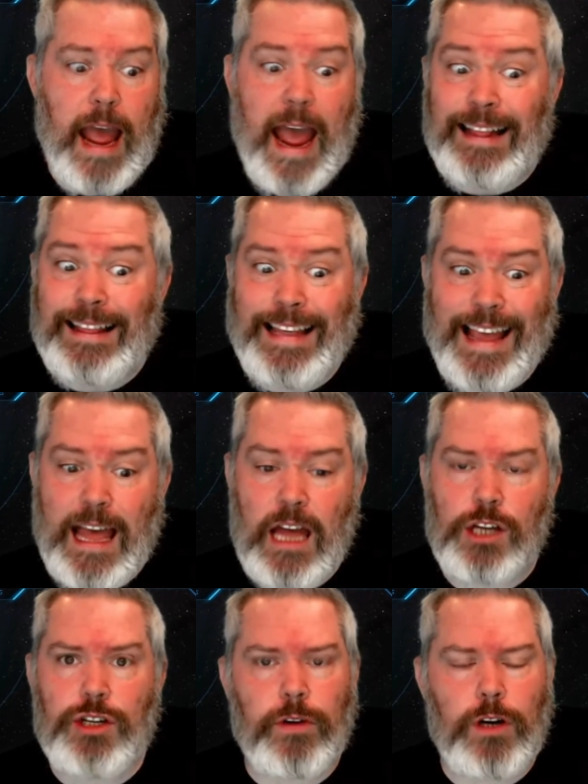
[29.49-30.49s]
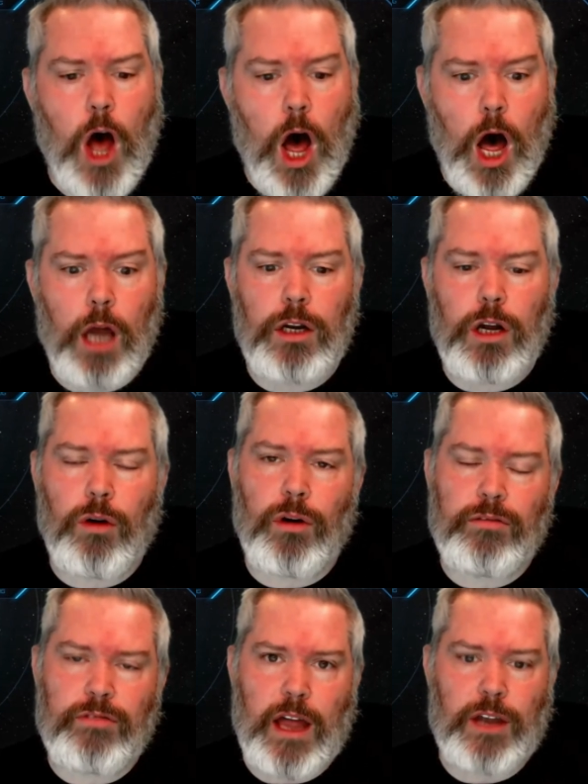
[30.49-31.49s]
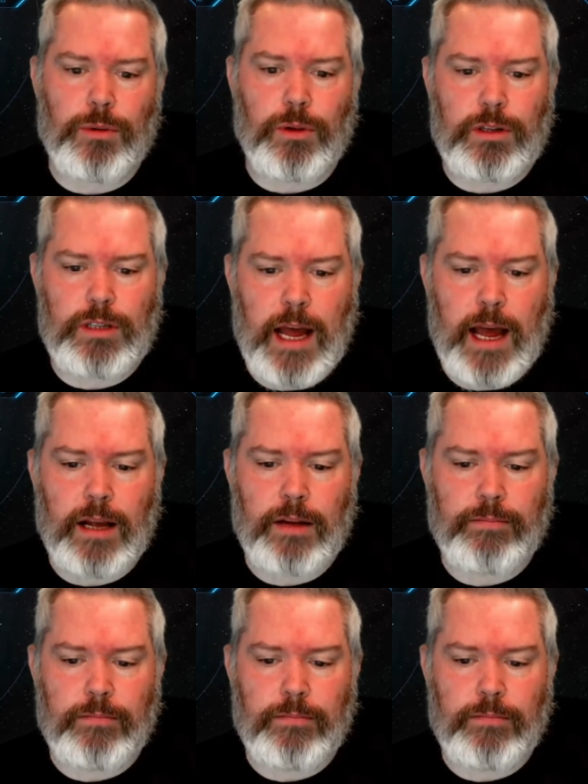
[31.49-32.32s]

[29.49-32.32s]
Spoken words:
at the edge of an ongoing Vandal attack.